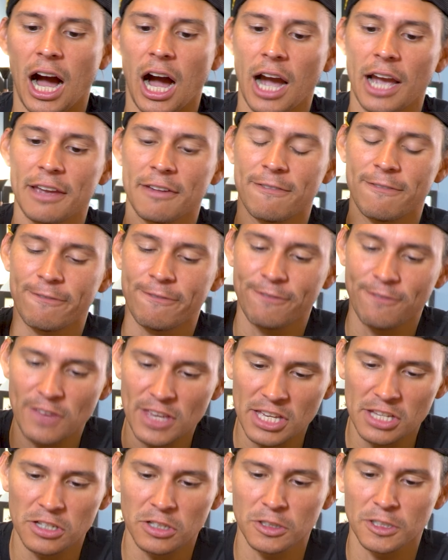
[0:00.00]
I
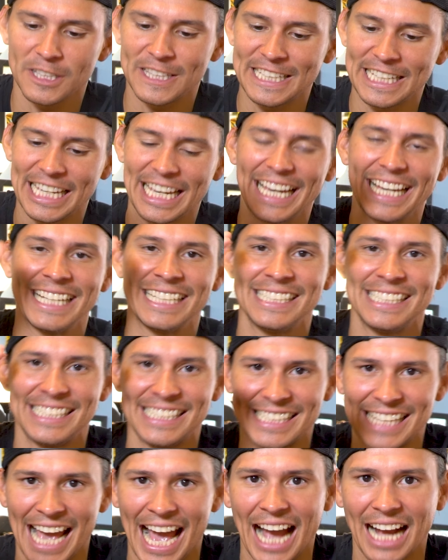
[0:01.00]
feel the
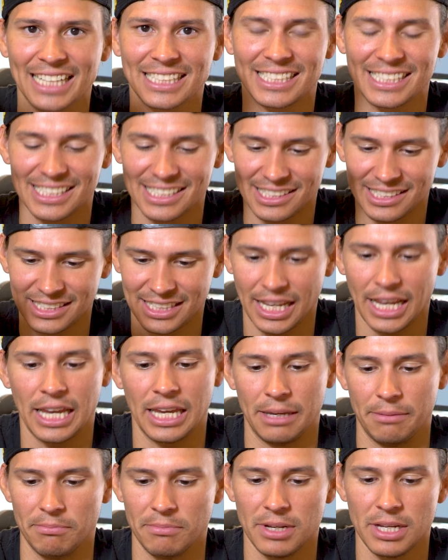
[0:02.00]
exact
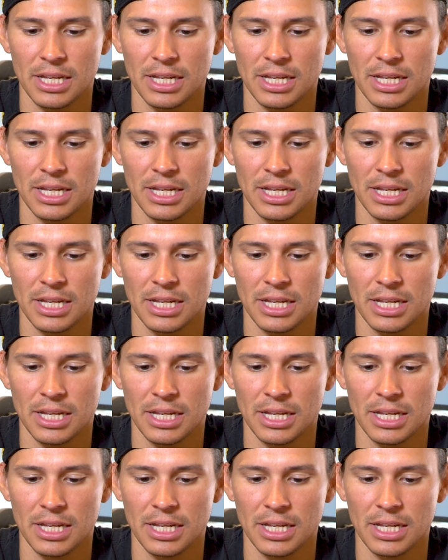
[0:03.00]
same.